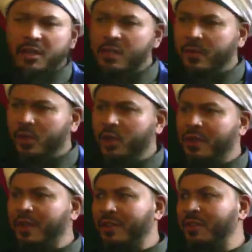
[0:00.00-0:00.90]
This is for
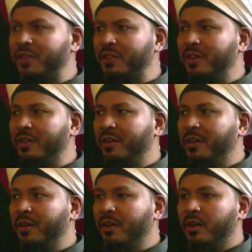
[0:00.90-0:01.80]
good things.
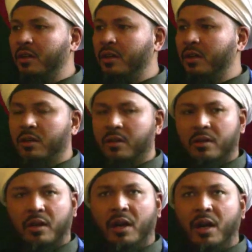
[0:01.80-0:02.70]

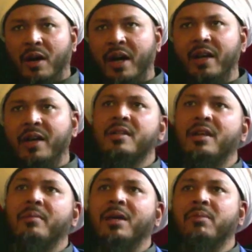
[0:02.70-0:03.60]
Now Ahir
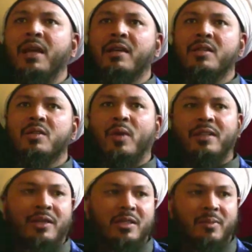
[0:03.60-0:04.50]
Zaman, black is white
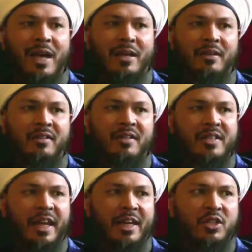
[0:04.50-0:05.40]
and white is black.
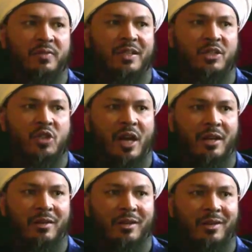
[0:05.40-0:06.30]
This is the age of
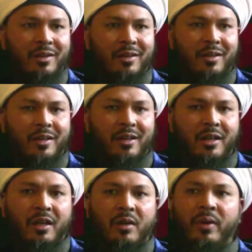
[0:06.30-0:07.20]
Dajjal,
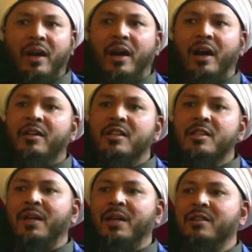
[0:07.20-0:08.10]
where Haq is
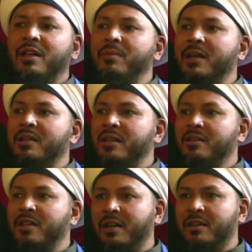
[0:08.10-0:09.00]
Batil and Batil is
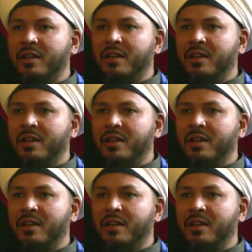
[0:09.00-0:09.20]
Haq.